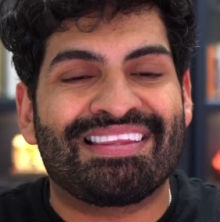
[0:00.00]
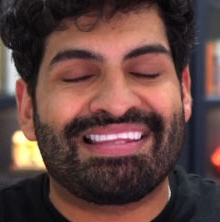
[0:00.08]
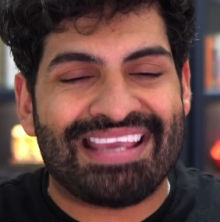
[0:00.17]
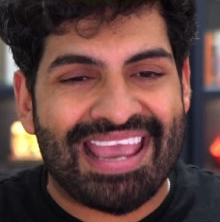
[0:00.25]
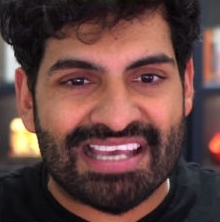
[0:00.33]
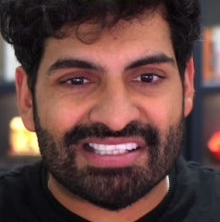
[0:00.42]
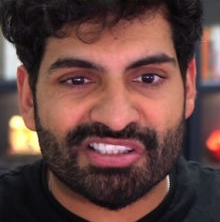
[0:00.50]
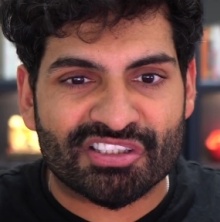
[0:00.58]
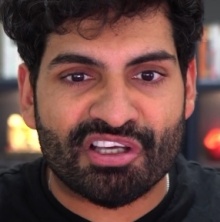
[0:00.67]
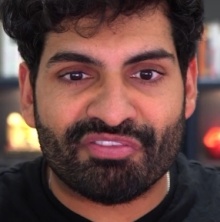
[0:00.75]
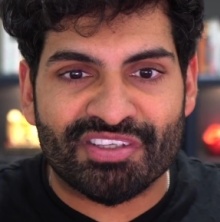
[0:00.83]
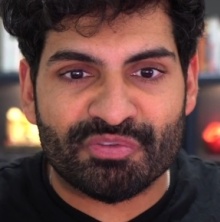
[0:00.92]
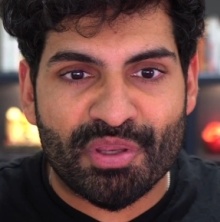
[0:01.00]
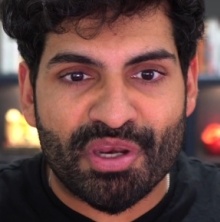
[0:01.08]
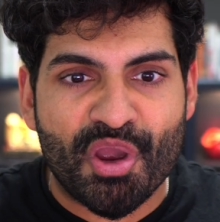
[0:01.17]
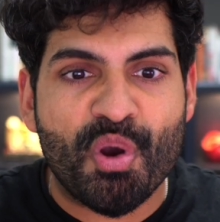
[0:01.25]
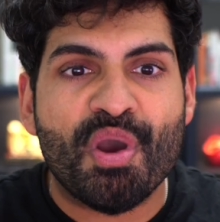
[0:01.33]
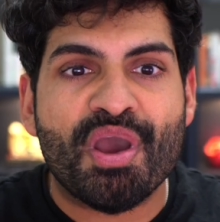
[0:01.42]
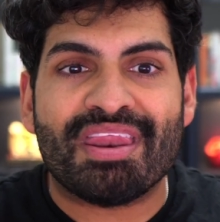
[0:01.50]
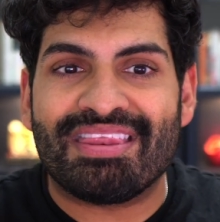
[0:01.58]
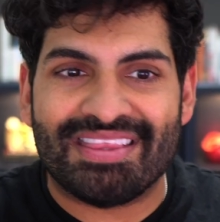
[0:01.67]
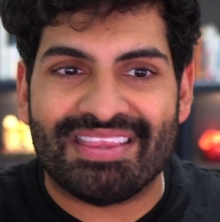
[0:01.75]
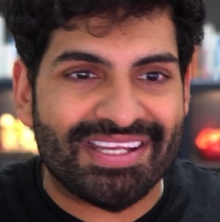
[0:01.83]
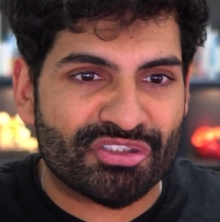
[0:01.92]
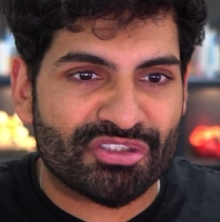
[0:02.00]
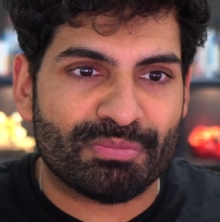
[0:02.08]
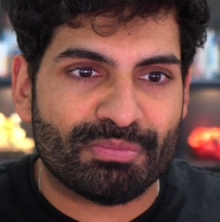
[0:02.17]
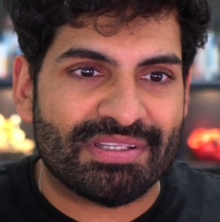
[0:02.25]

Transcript: the essence of this video needs to be